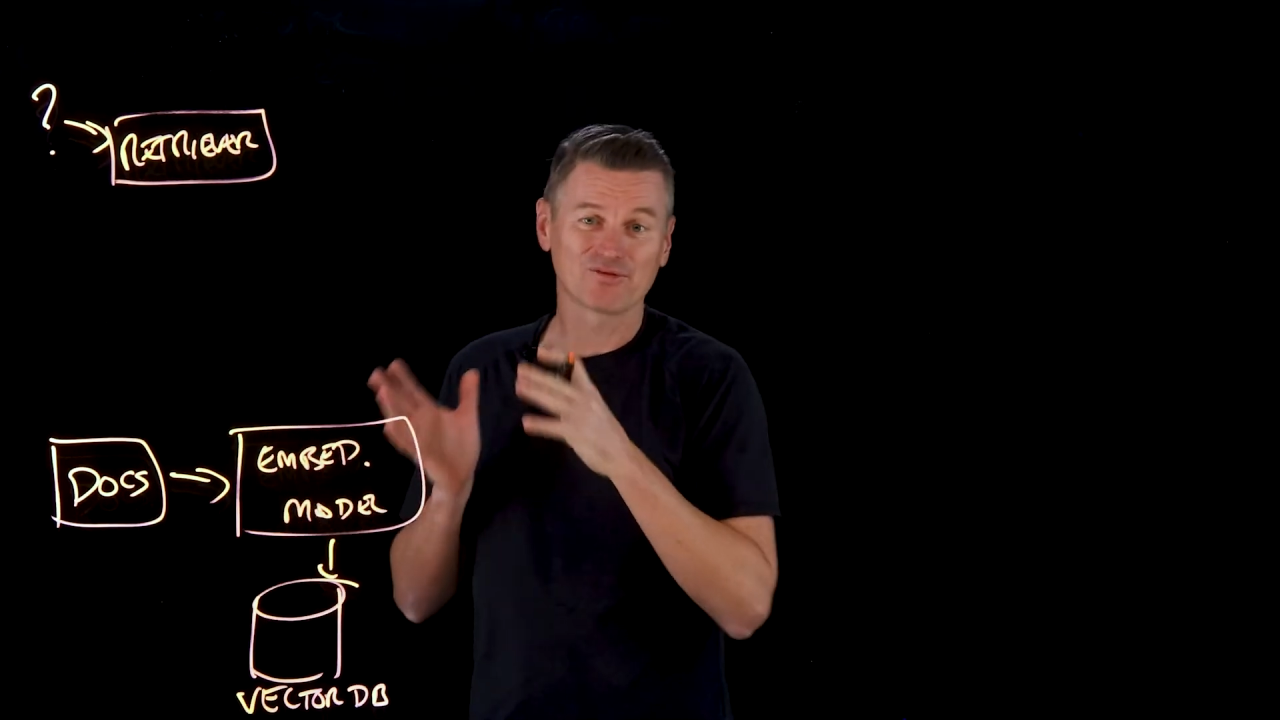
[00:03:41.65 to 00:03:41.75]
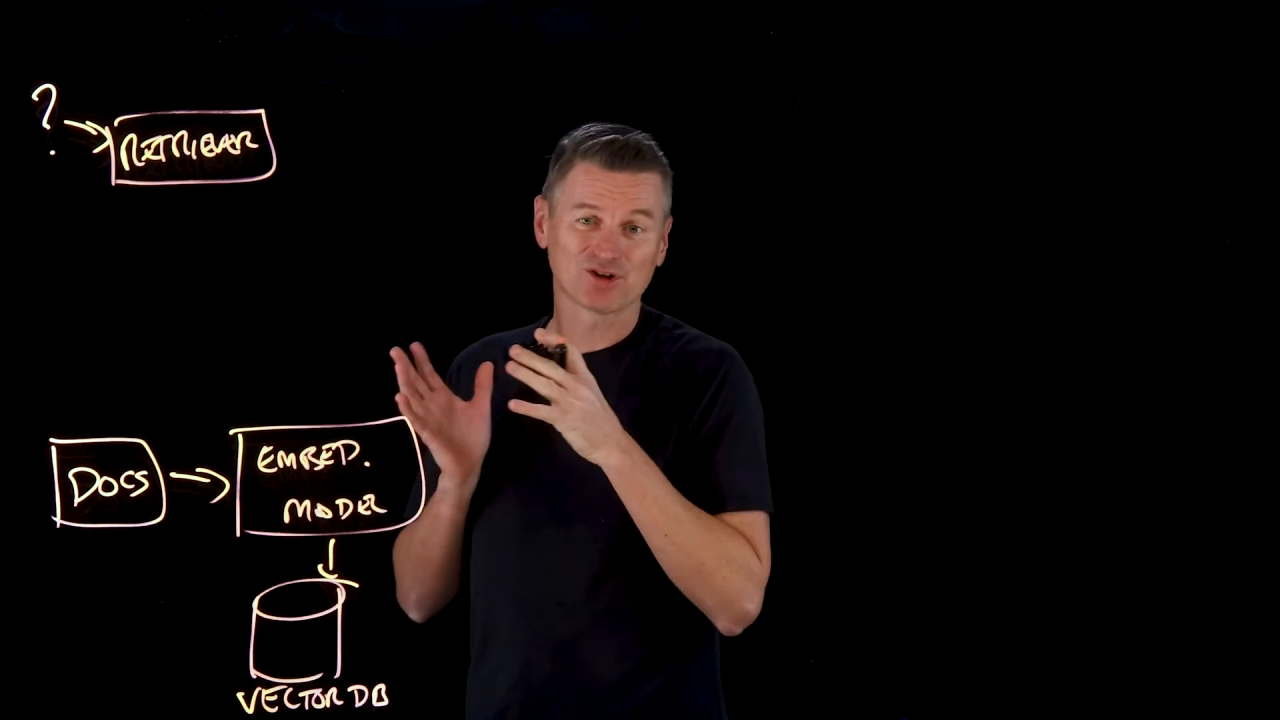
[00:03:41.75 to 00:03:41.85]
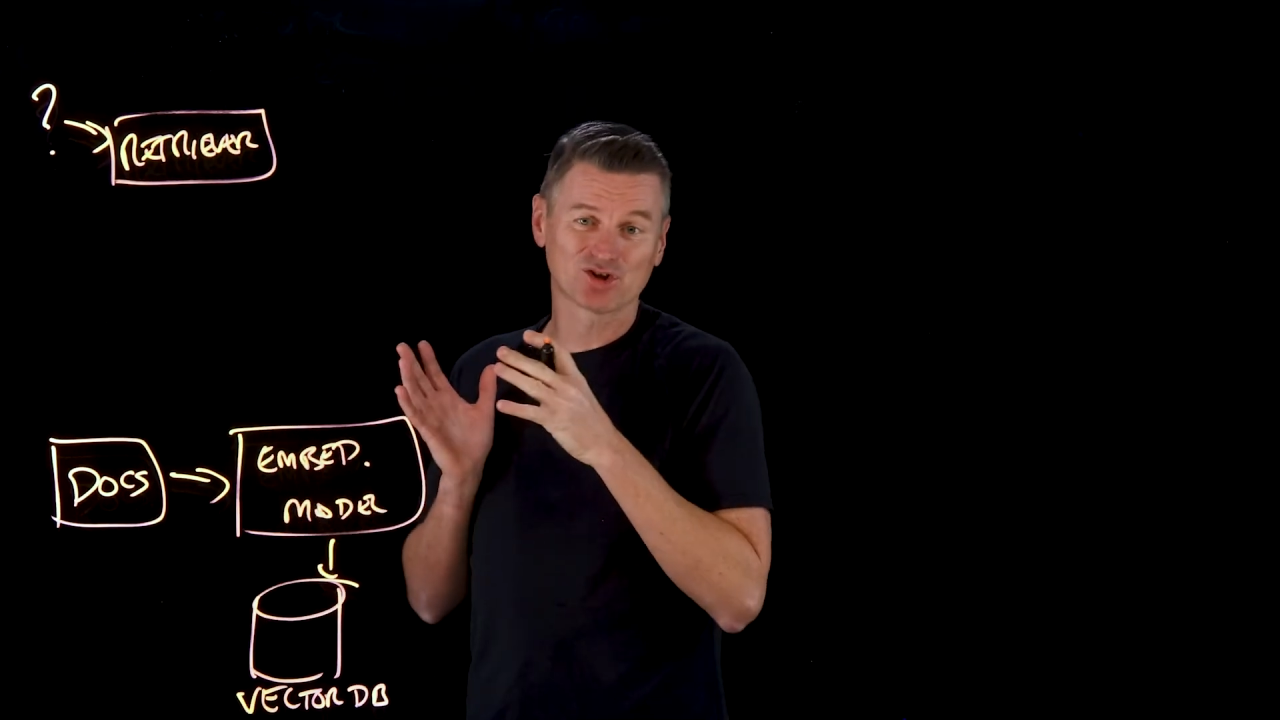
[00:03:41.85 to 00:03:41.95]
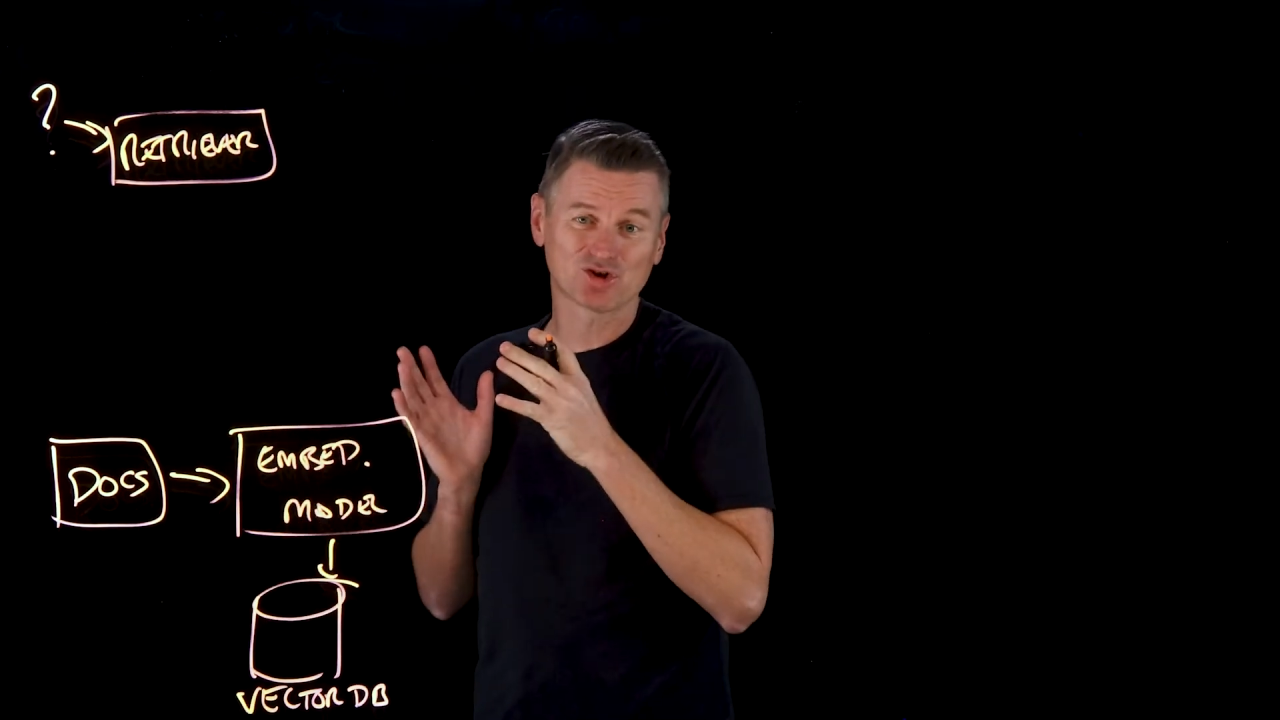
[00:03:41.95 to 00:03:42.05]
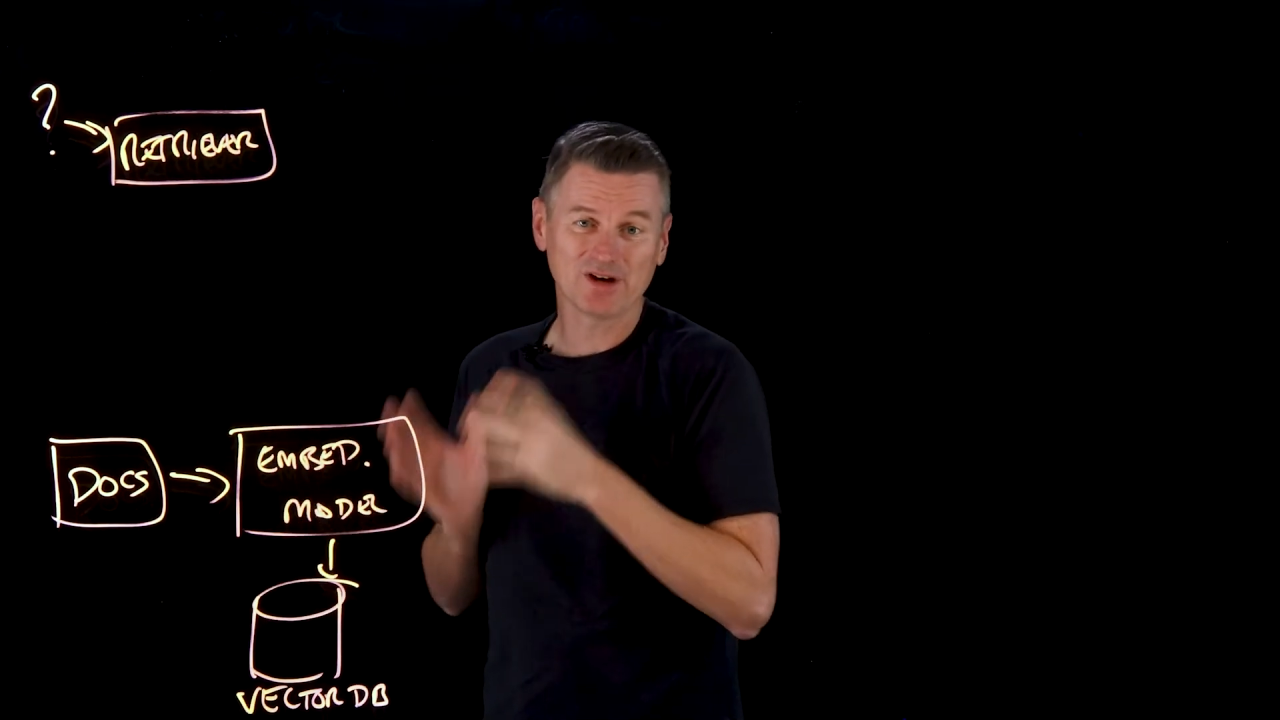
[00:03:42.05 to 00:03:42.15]

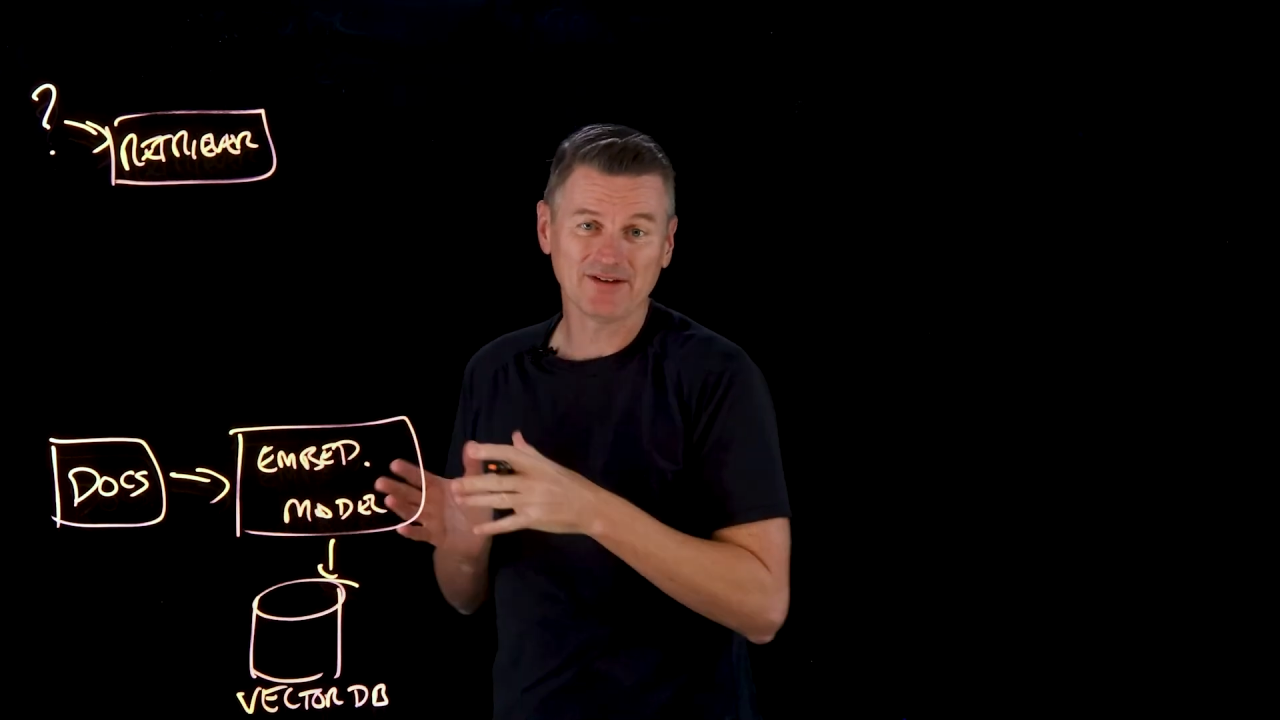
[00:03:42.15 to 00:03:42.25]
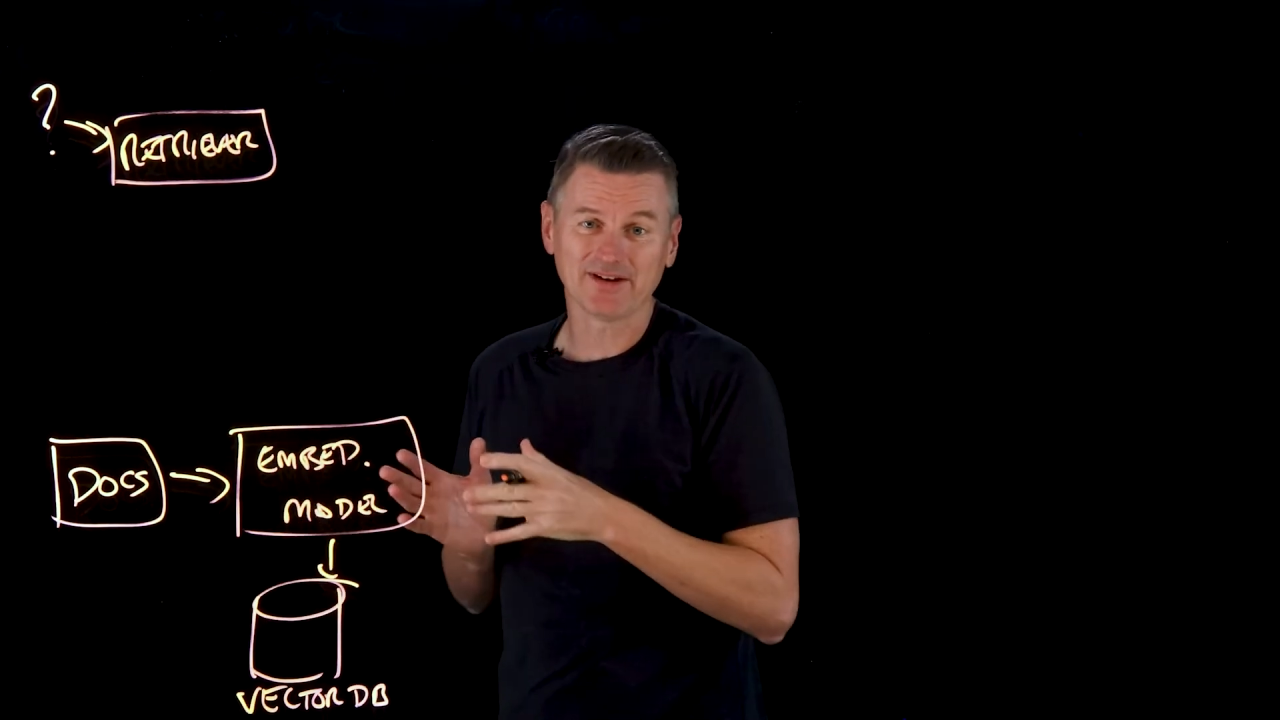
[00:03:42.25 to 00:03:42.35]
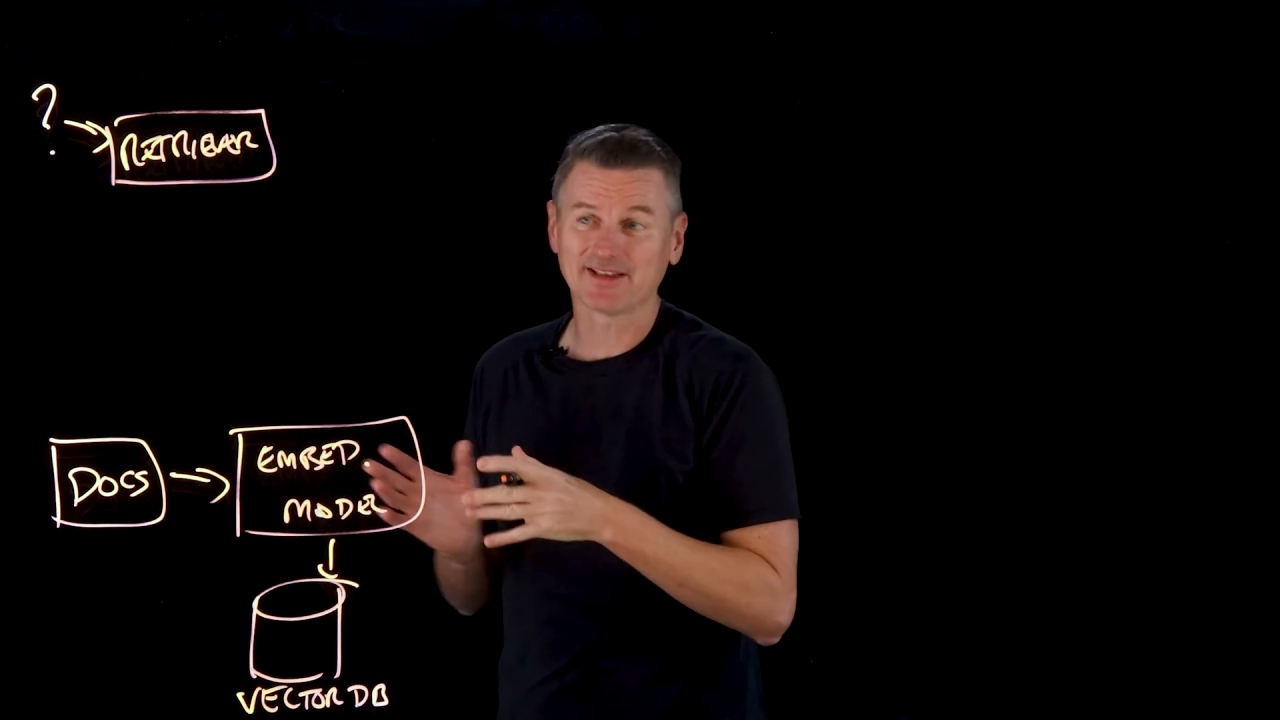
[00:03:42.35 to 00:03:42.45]
retriever